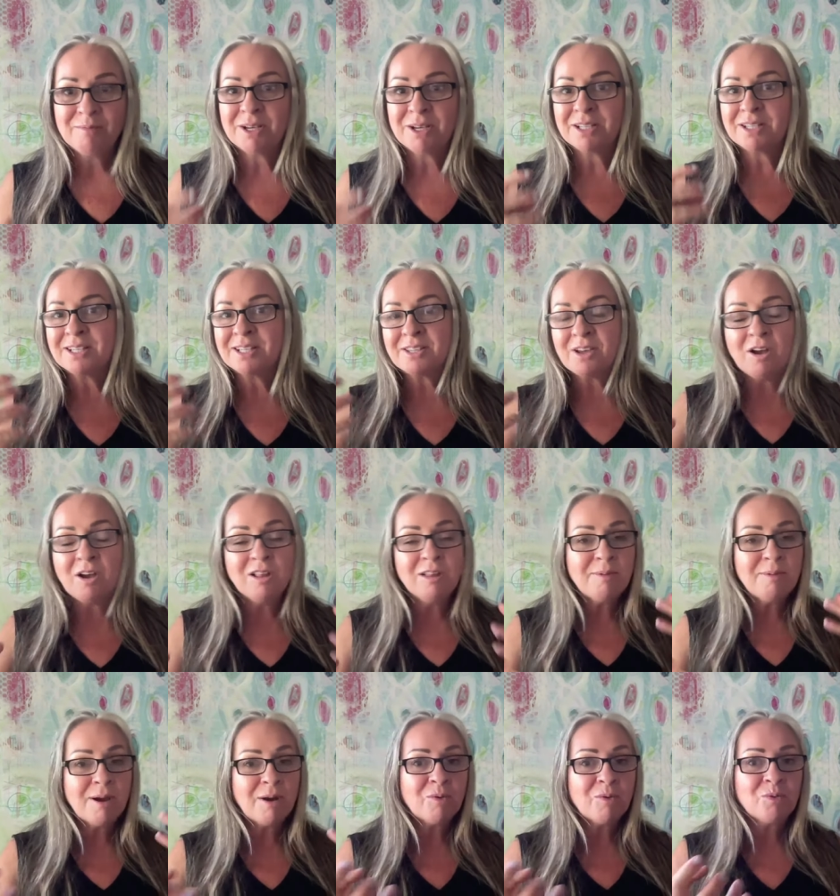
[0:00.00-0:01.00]
because it's all
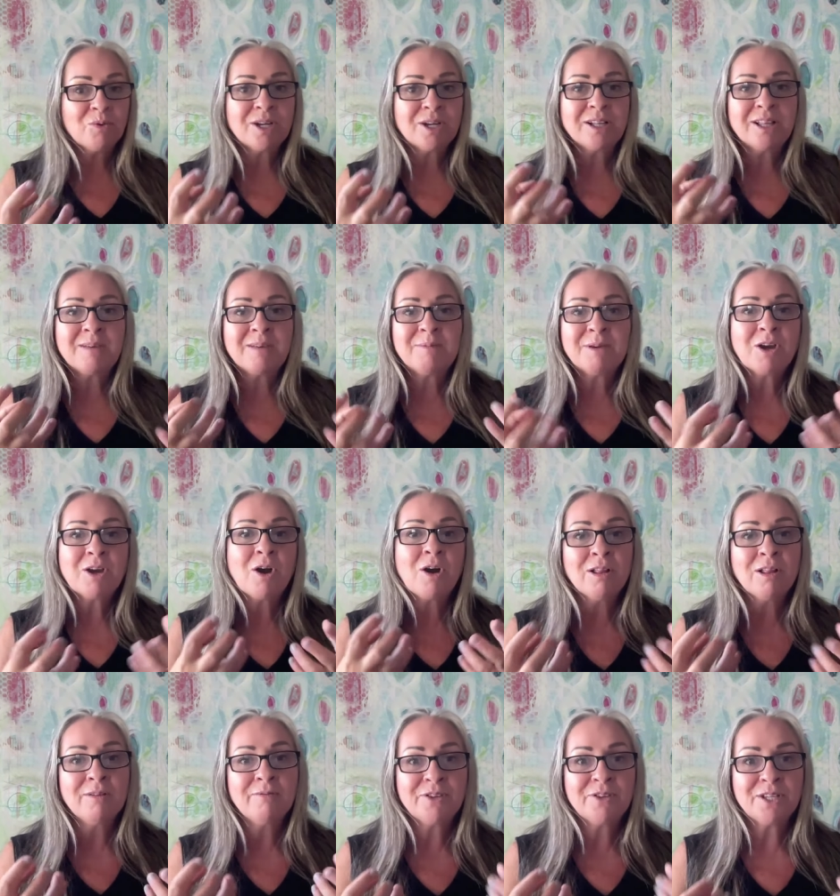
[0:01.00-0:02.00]
about reclaiming
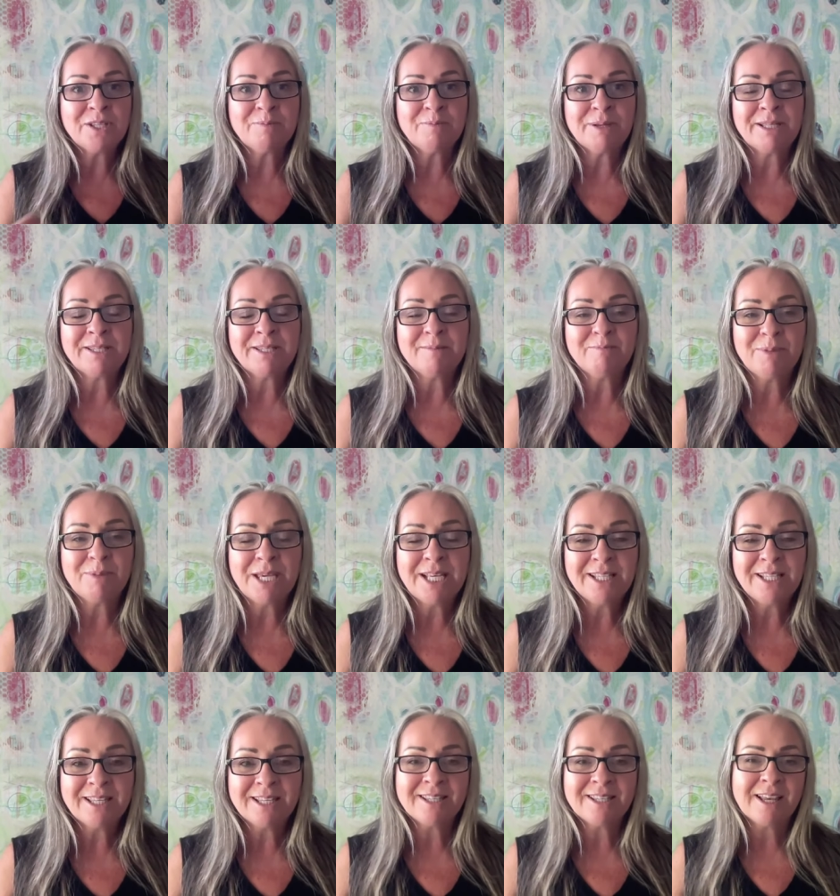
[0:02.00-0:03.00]
all of these bits and
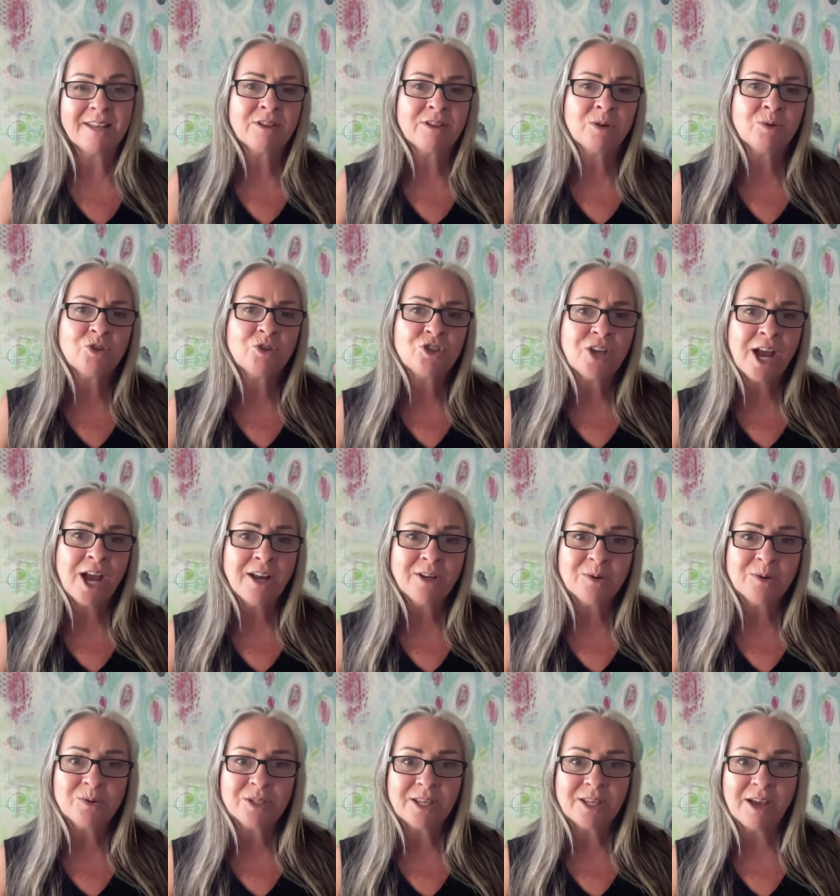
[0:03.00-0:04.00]
pieces and those
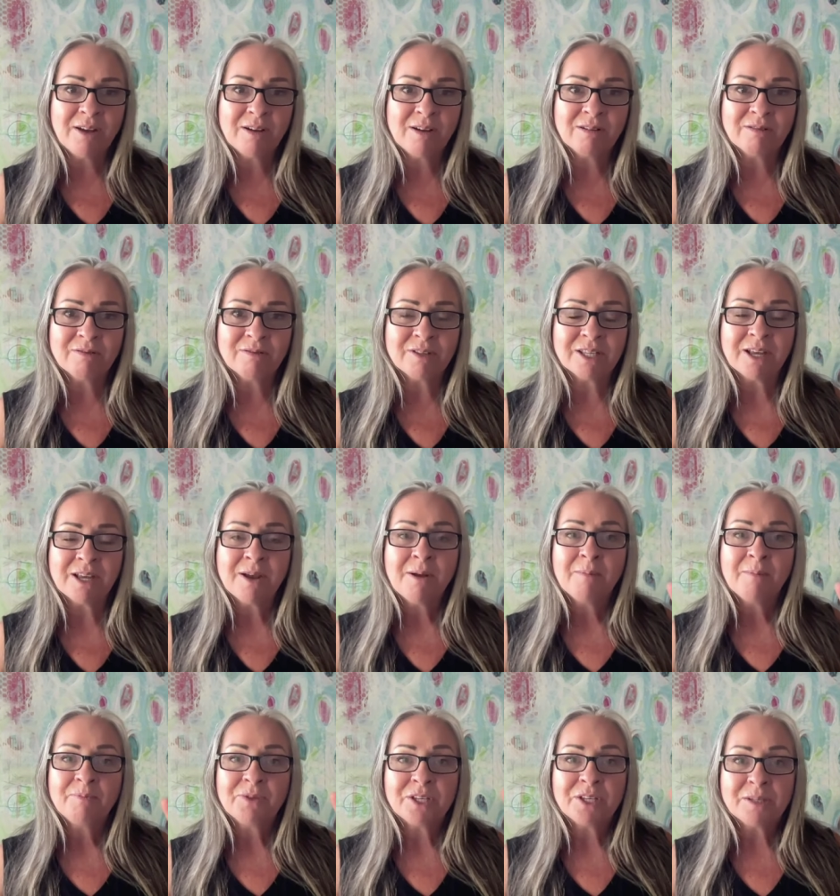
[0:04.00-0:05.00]
shadow selves
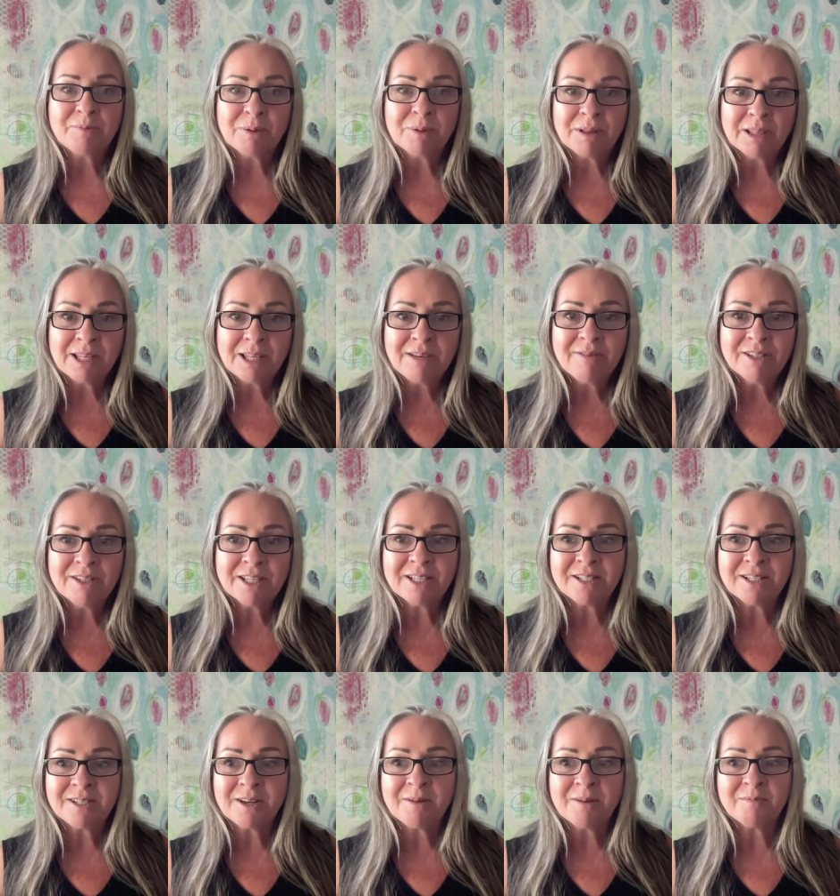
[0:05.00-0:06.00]
these belief
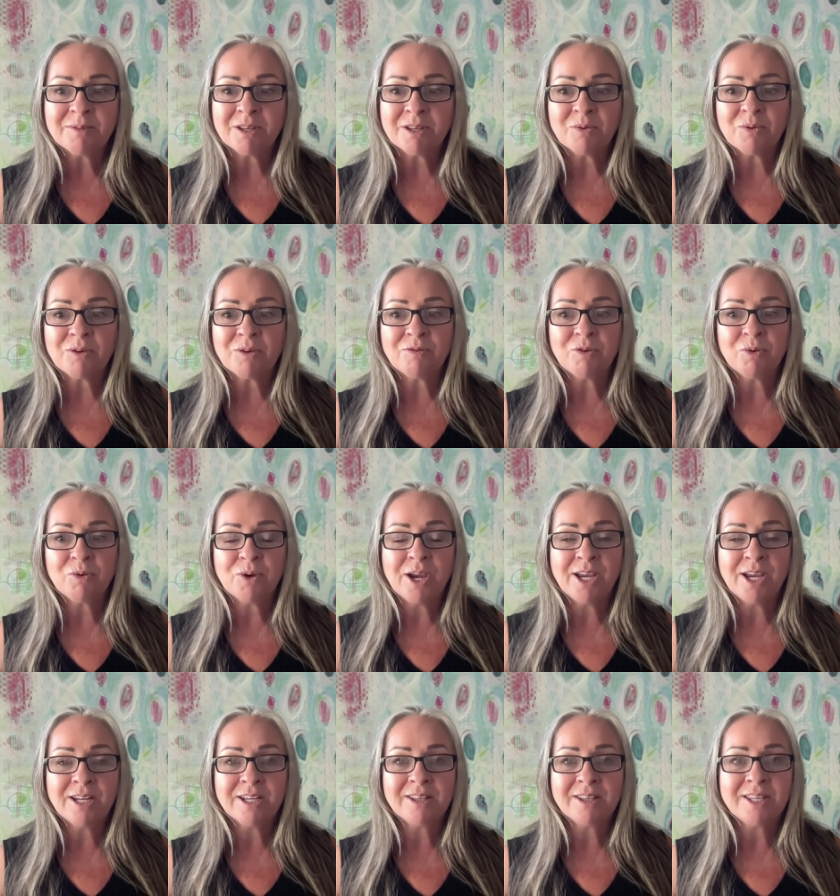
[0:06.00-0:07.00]
systems that we've
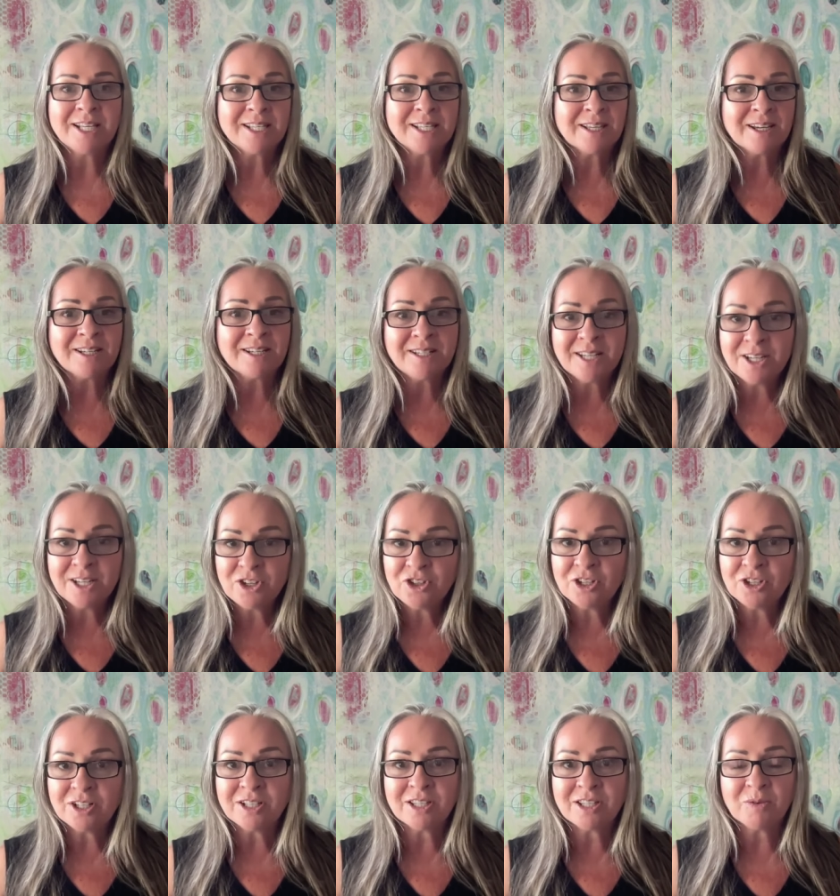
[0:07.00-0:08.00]
created, these
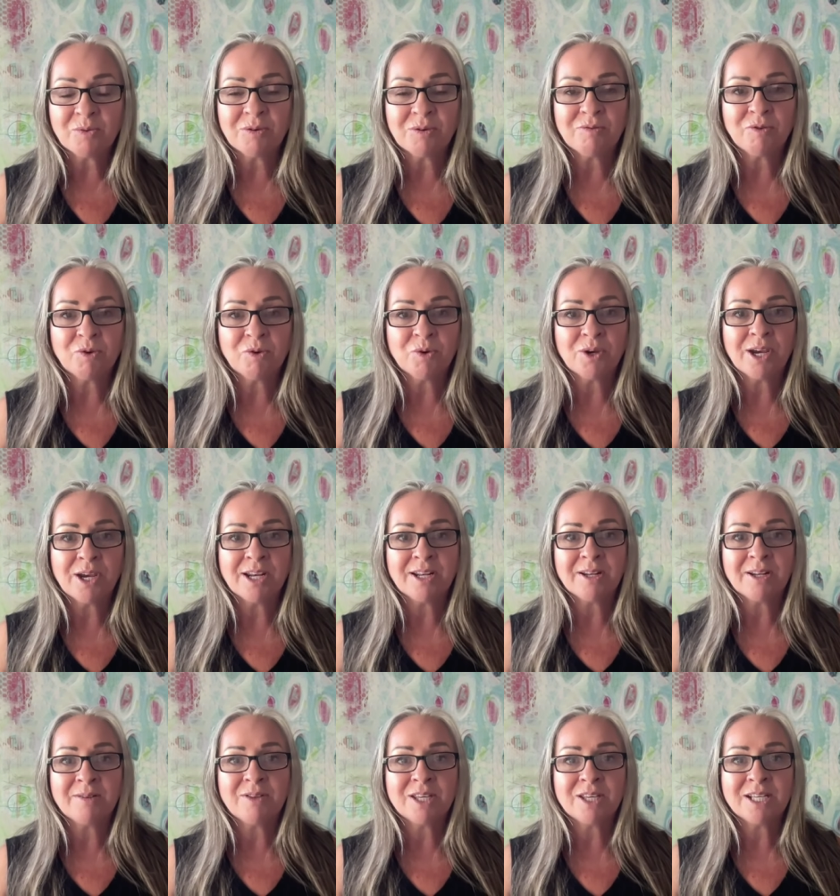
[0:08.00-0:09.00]
addictions that we've
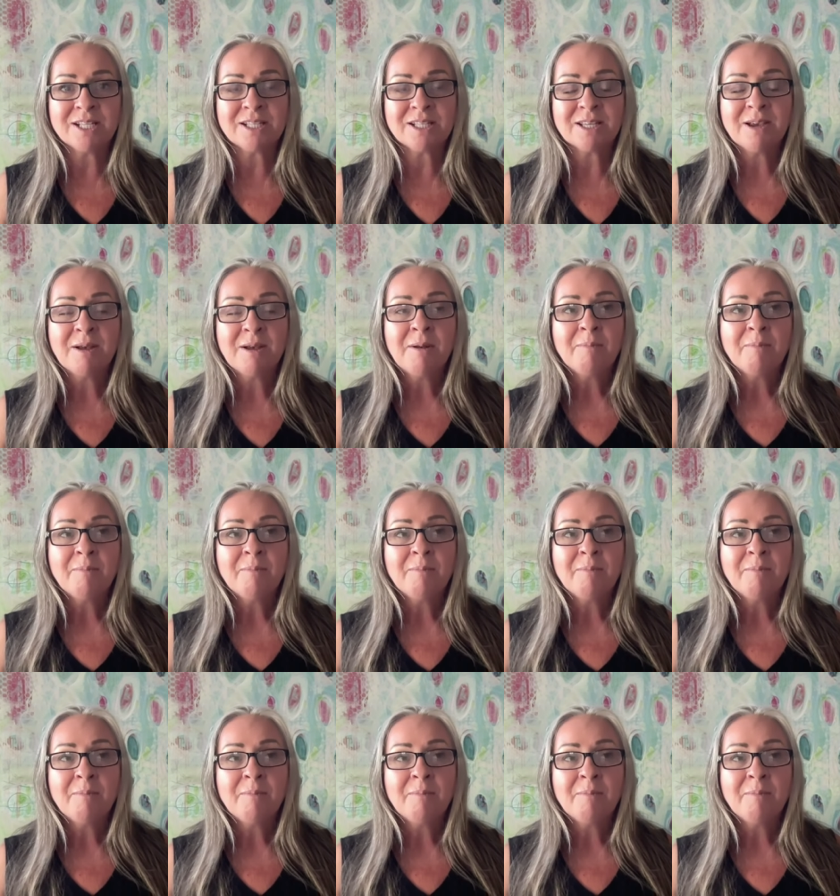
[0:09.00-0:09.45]
created, these